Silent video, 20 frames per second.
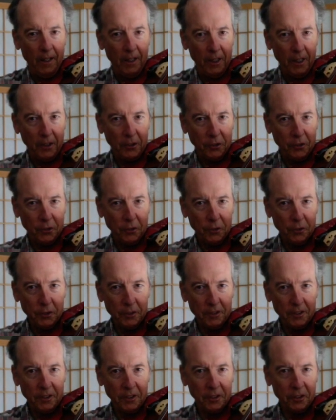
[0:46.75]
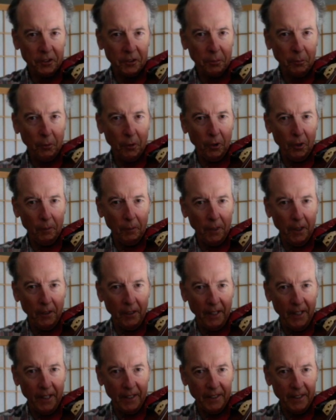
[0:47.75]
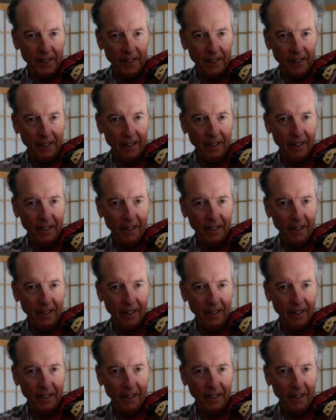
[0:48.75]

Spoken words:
a certain just small amount, and then